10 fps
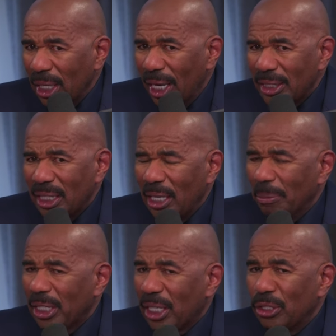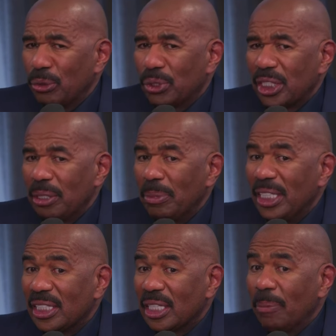I said, hey man, can you send me
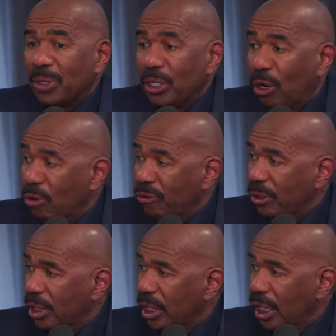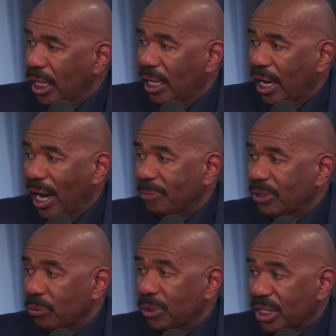something over? I'm
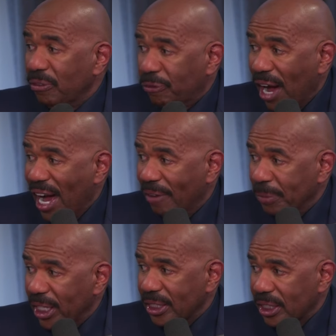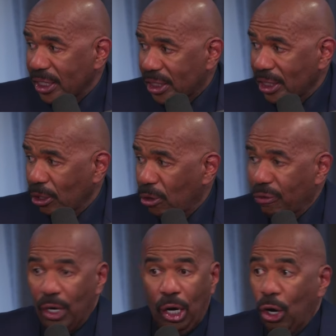within five minutes, he sent
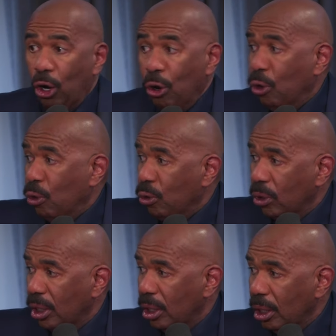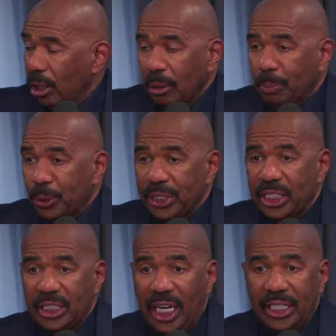over a whole
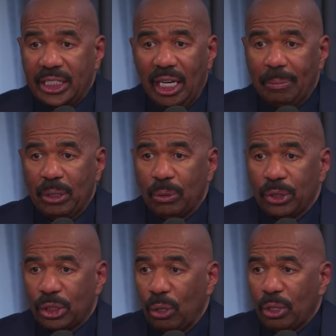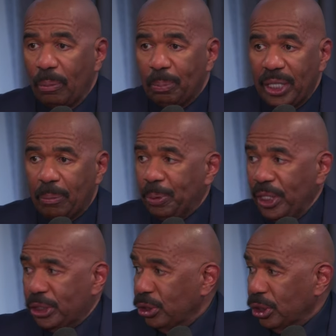presentation. I mean, it was so complete
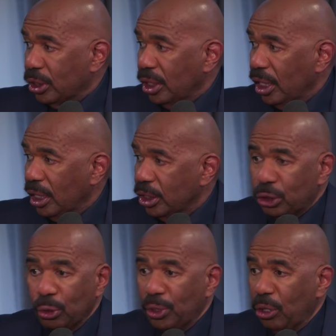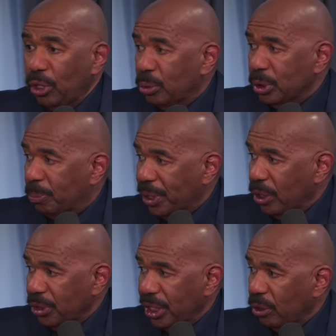pictures of the studio he was
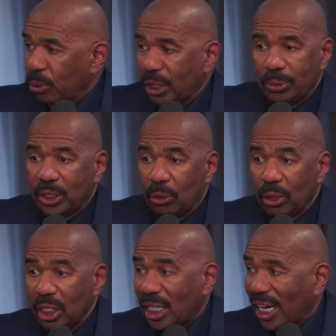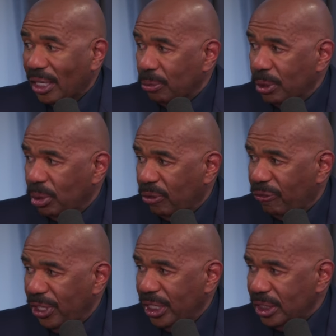building and what it was gonna look like when it was
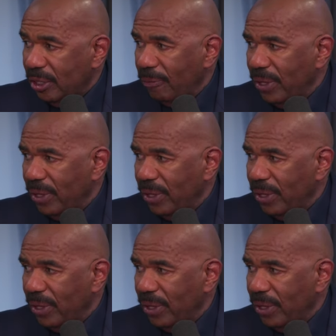finished.